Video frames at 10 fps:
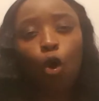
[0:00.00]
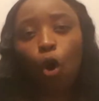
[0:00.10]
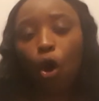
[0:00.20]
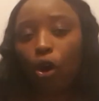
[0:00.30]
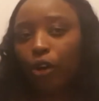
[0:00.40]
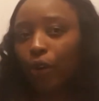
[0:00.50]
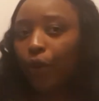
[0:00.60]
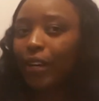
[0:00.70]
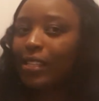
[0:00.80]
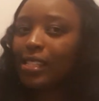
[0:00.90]
Or
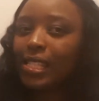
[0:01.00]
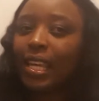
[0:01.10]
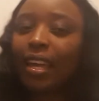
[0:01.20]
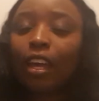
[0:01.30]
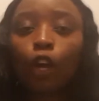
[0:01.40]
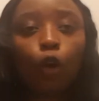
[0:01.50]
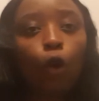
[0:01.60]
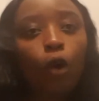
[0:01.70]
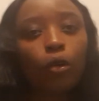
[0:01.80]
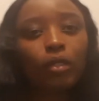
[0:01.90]
you can say
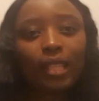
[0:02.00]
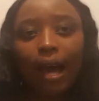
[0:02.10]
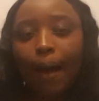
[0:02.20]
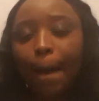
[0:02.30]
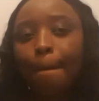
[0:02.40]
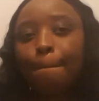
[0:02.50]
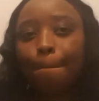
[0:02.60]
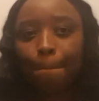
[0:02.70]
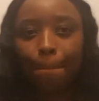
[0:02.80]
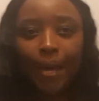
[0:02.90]
kũruta
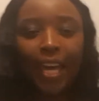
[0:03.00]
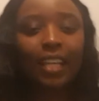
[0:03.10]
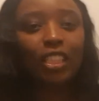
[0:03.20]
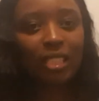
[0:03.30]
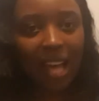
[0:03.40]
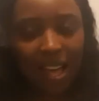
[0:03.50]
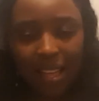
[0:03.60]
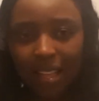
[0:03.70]
mbeca